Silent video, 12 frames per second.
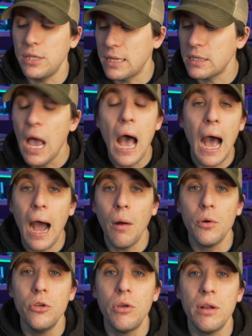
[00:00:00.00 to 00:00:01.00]
That's
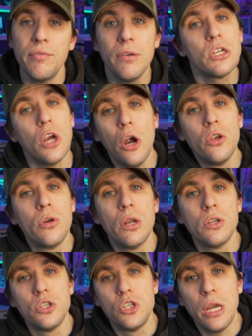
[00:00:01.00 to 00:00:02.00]
how are you gonna fish? Are you
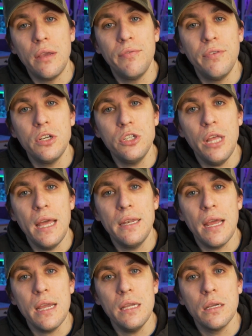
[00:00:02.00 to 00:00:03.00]
gonna jig fish that
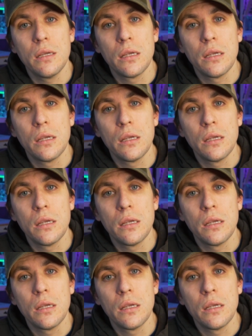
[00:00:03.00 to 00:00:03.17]
day?